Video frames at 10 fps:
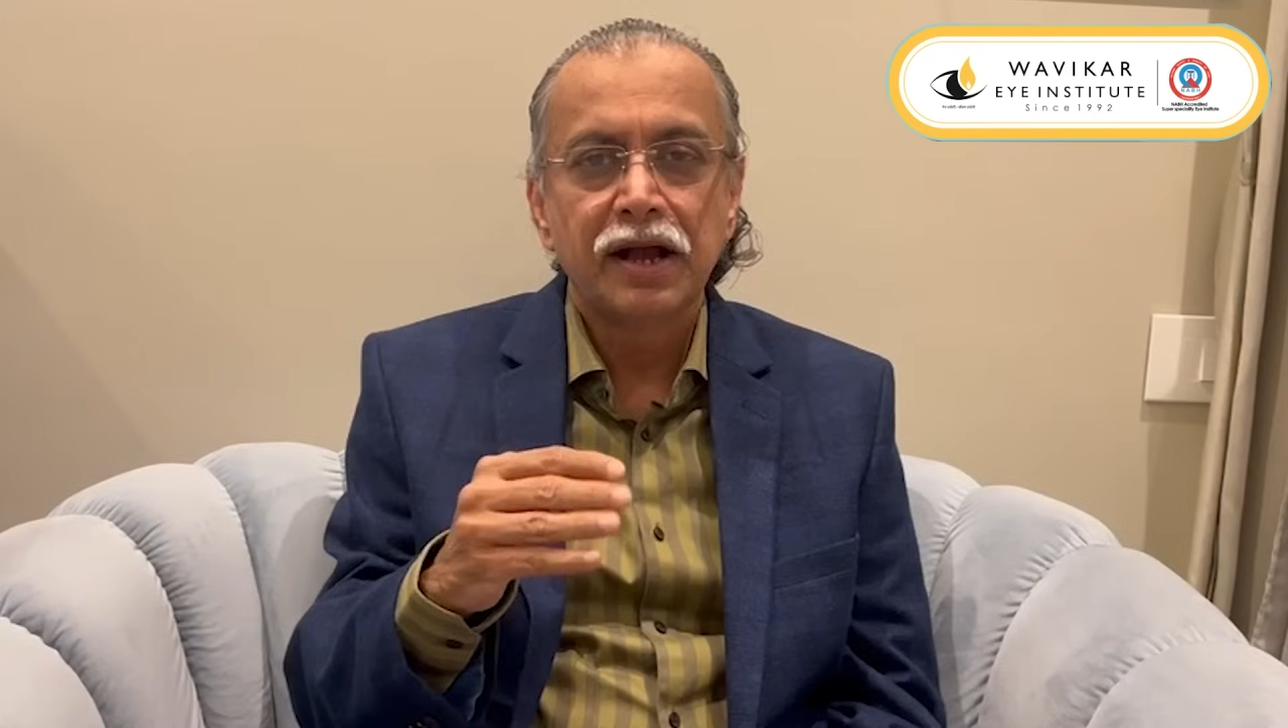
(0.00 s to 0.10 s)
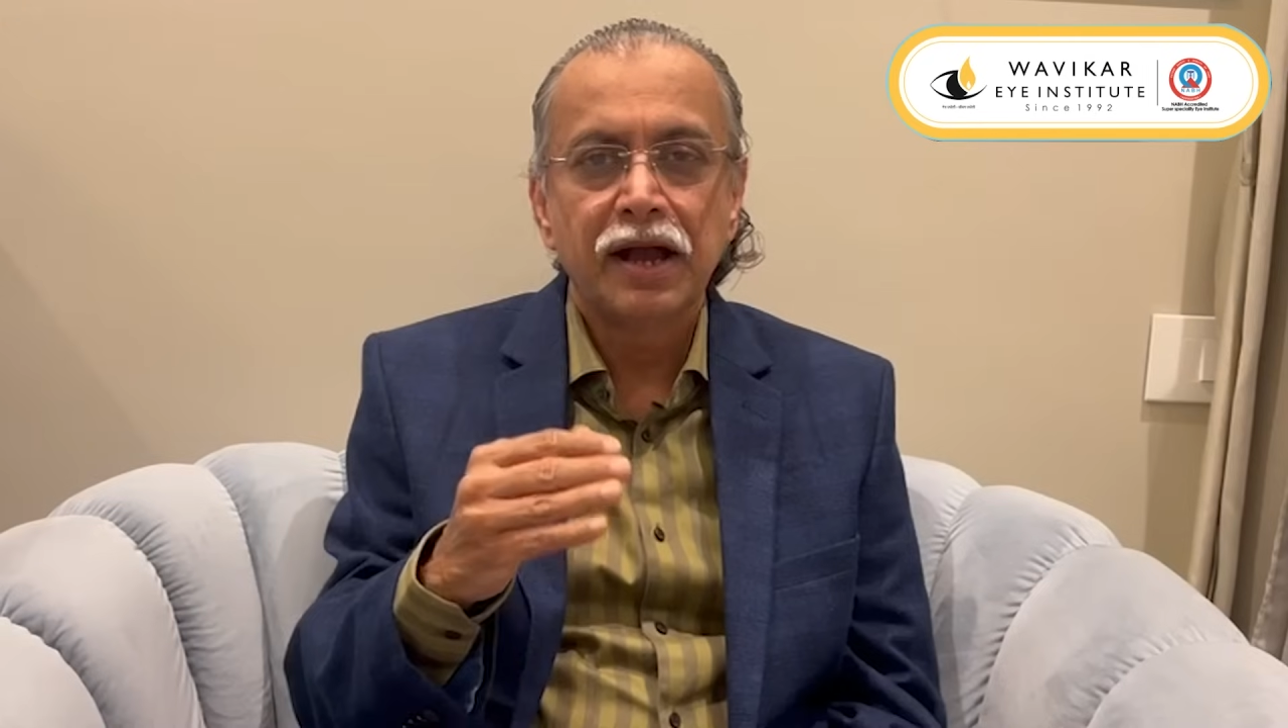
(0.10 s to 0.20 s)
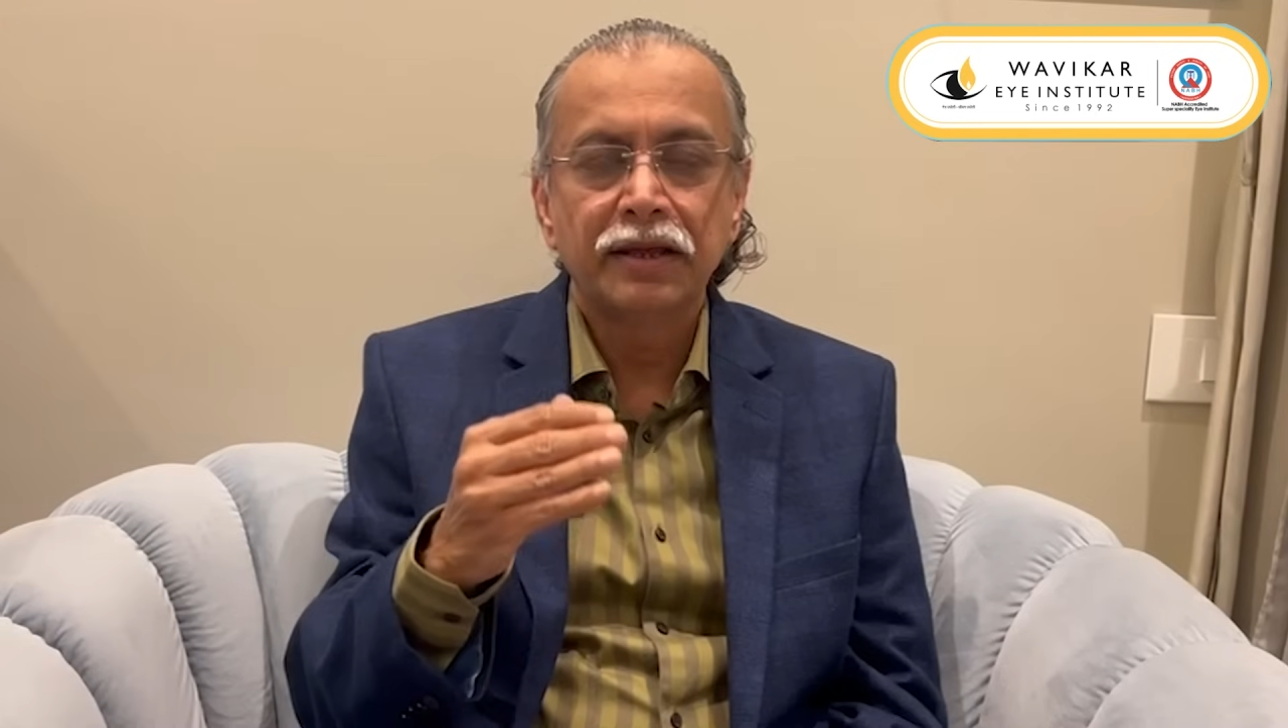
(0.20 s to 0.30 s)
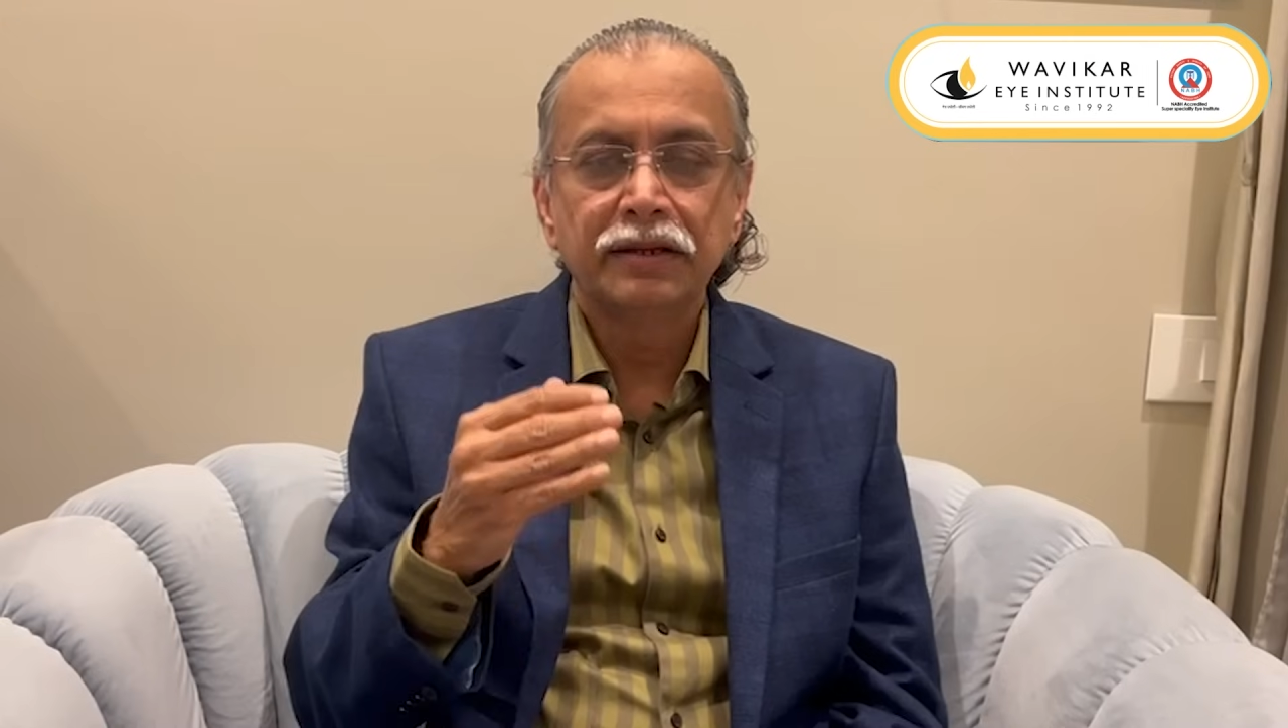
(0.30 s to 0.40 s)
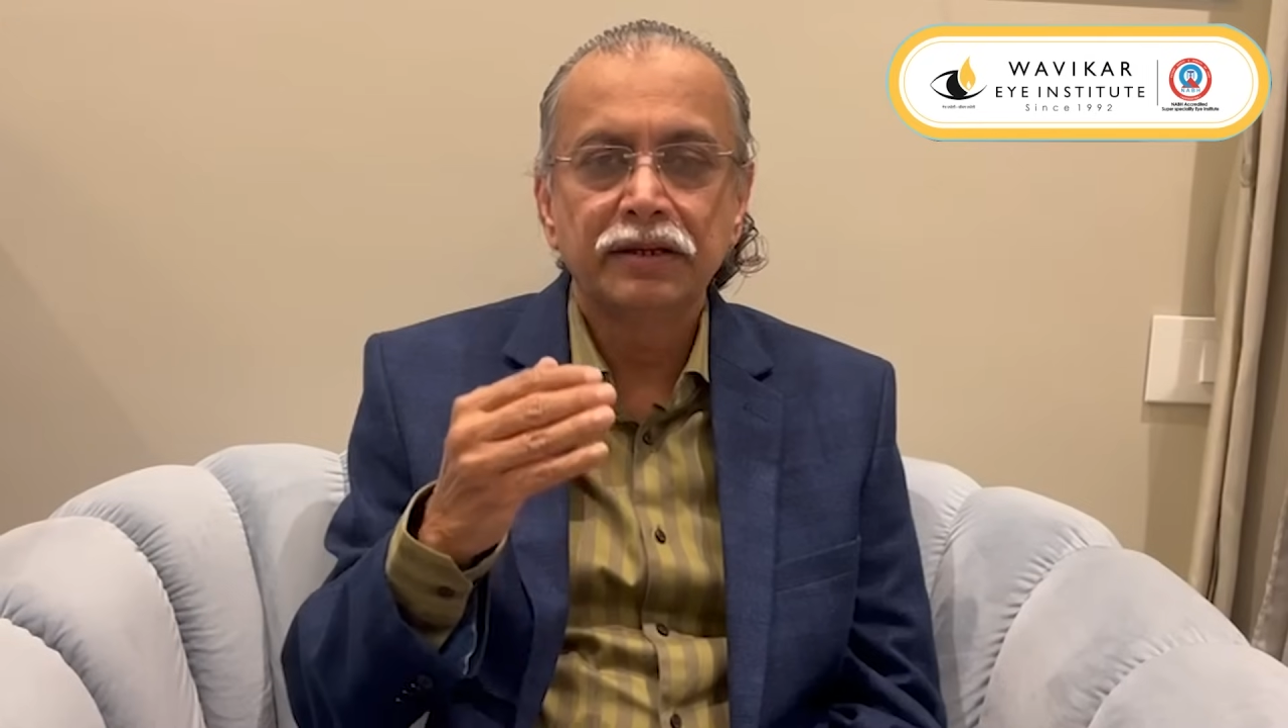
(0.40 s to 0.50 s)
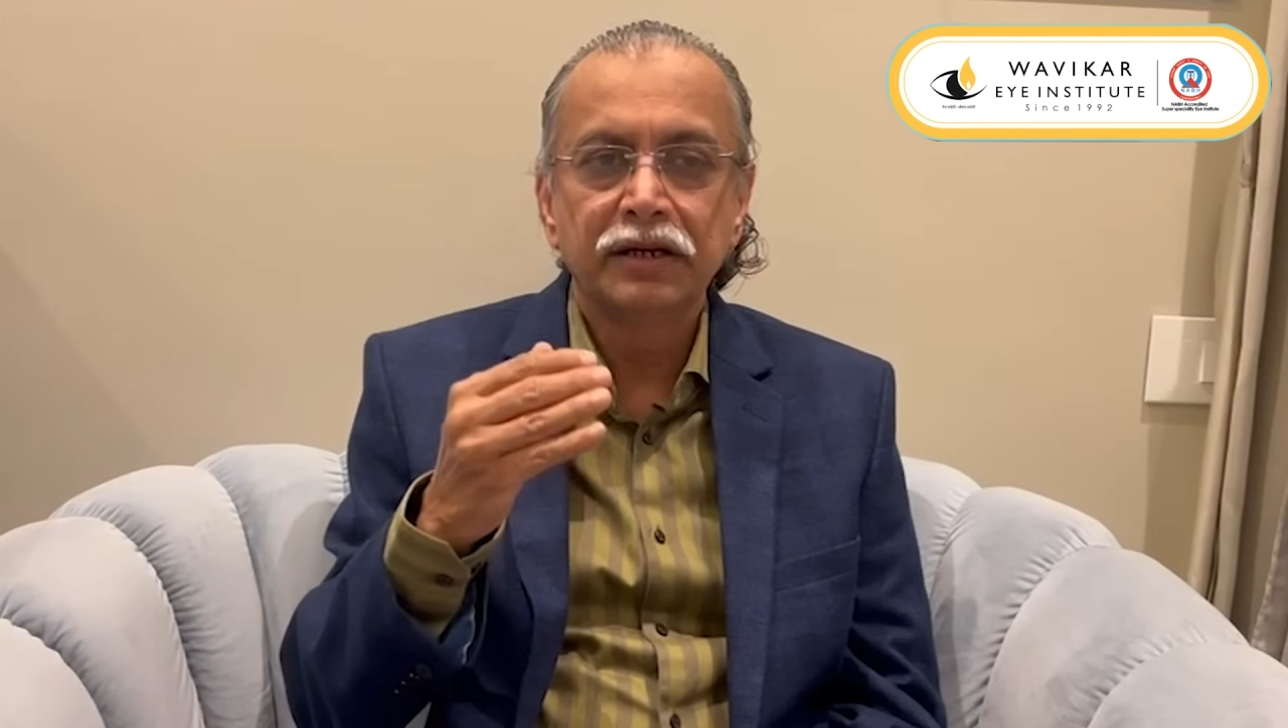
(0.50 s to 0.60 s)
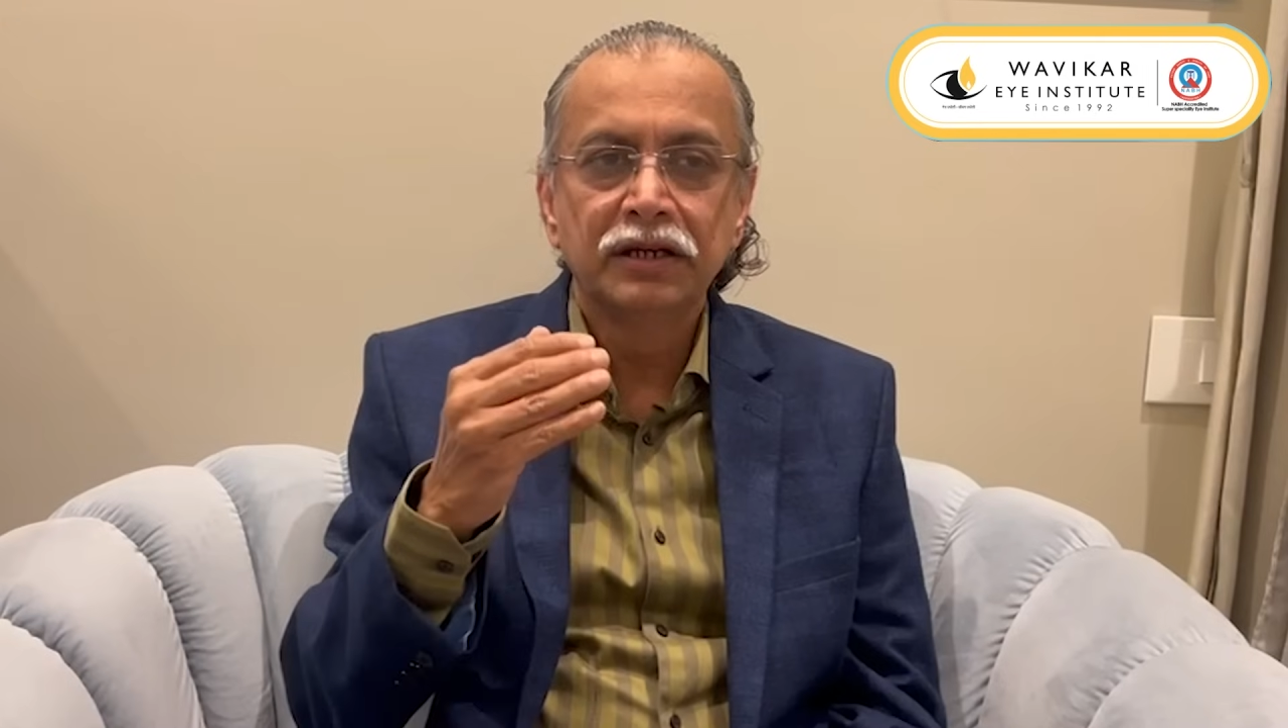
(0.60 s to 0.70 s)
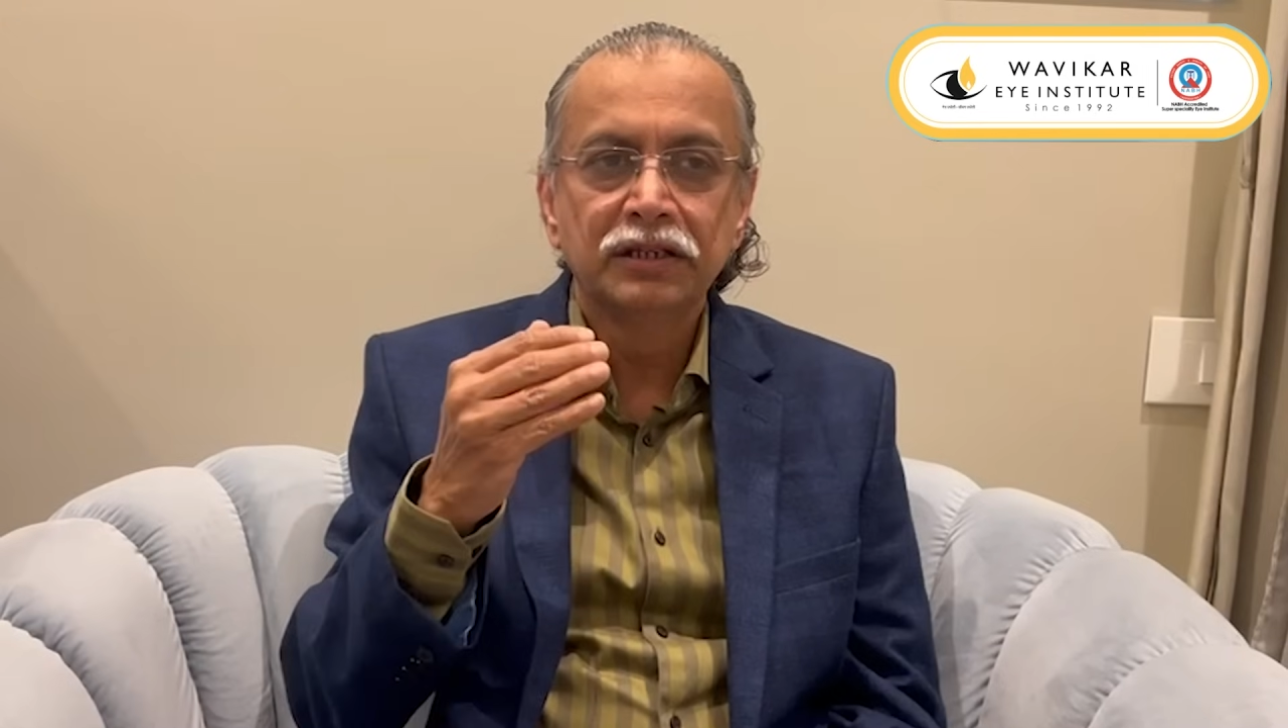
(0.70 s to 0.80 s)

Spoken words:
and it